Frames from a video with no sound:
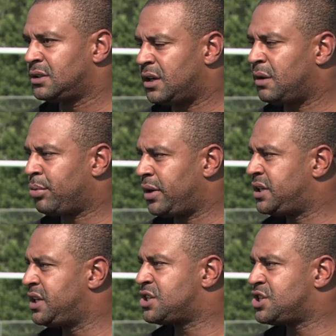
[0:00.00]
a pretty
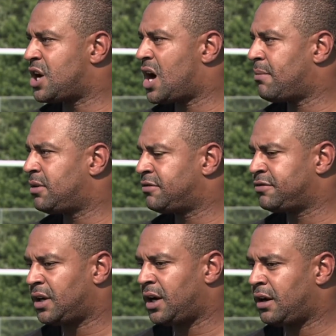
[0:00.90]
decent job of
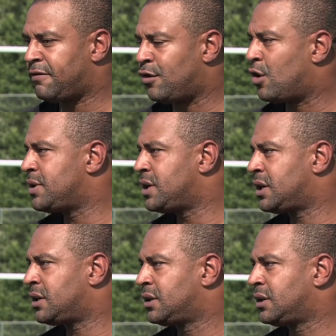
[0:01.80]
forming
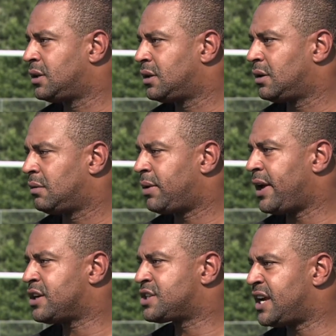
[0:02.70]
a
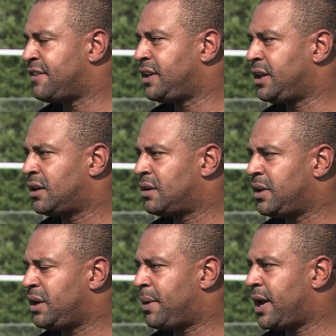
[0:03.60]
player safety
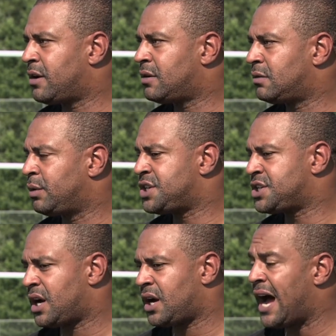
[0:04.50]
committee panel, which
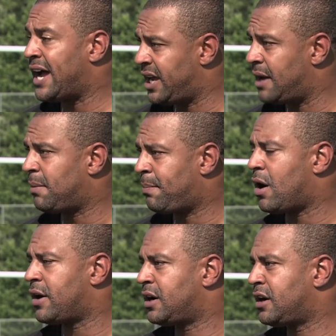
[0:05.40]
I am a
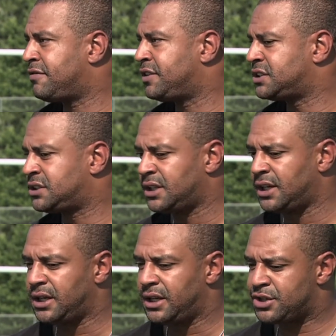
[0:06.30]
part of.
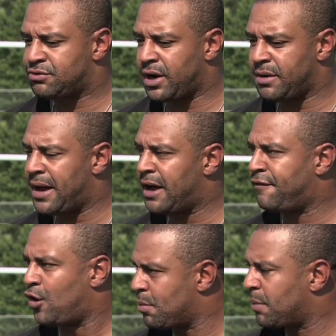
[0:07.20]
It's run by
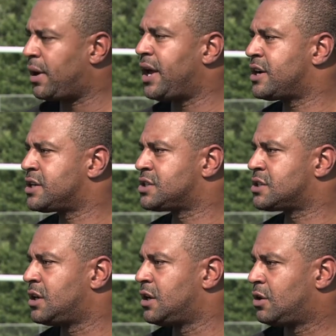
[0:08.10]
former players
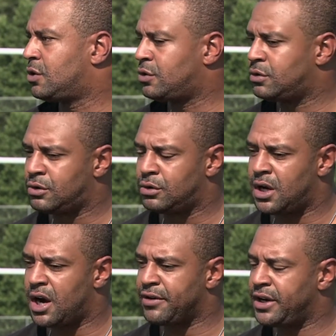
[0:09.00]
who
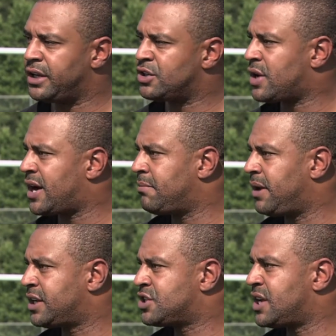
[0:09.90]
govern it and try to
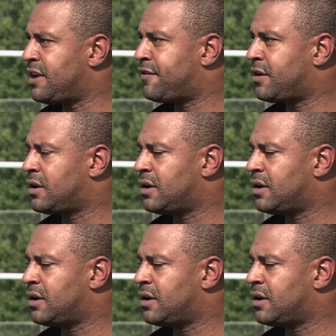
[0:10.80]
make it safer.